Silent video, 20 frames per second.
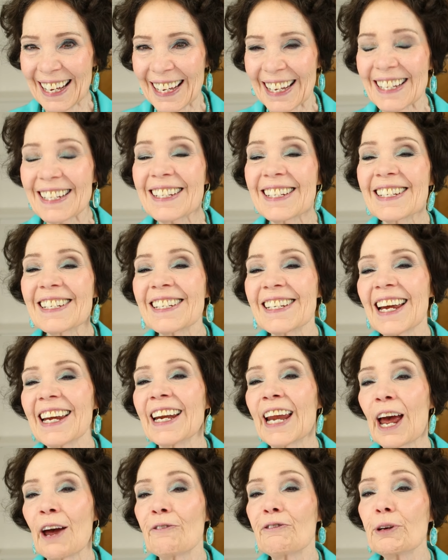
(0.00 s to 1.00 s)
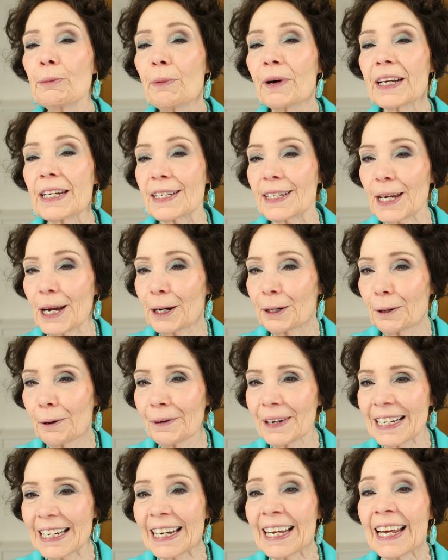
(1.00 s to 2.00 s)
It's the shade Everybody's
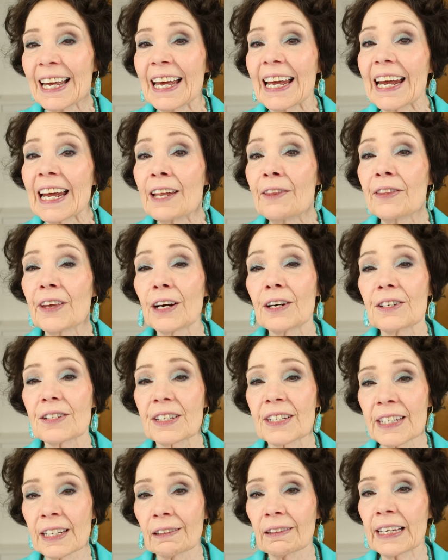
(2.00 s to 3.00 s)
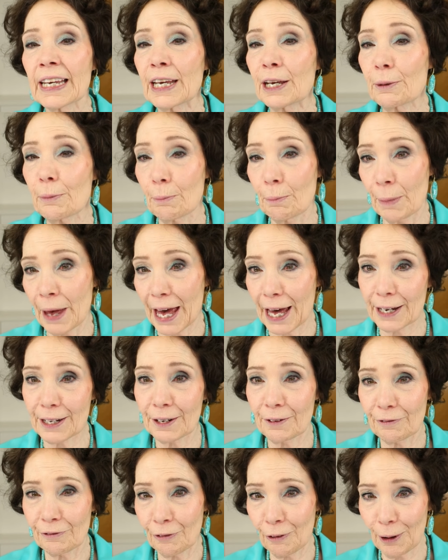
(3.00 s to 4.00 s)
Heroine in their Silky Matte
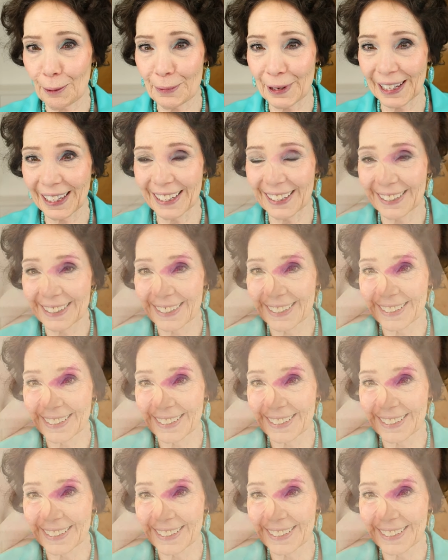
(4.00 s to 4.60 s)
formula.